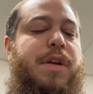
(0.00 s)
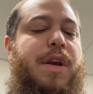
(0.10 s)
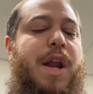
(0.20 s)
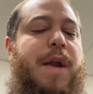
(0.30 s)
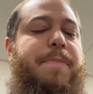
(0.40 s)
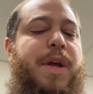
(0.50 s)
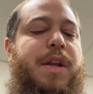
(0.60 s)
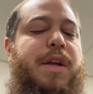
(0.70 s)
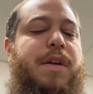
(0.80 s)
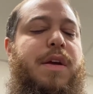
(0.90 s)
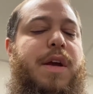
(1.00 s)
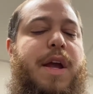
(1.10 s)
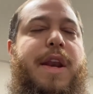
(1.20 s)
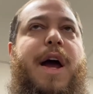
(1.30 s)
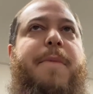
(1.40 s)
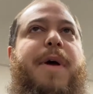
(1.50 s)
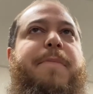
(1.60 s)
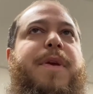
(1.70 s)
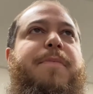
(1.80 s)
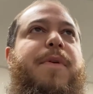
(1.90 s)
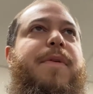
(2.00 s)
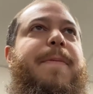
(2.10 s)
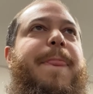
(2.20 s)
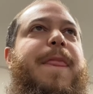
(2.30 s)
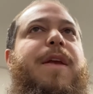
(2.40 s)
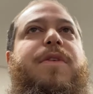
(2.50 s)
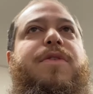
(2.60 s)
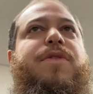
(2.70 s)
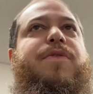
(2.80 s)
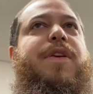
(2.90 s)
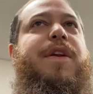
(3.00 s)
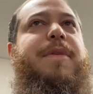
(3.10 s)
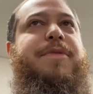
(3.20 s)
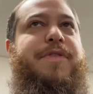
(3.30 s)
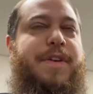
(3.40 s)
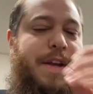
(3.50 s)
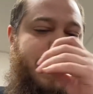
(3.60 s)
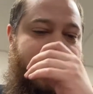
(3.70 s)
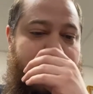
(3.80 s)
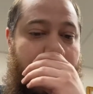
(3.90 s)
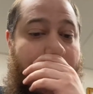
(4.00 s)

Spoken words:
not pitied, and not my people. Those are great names for kids.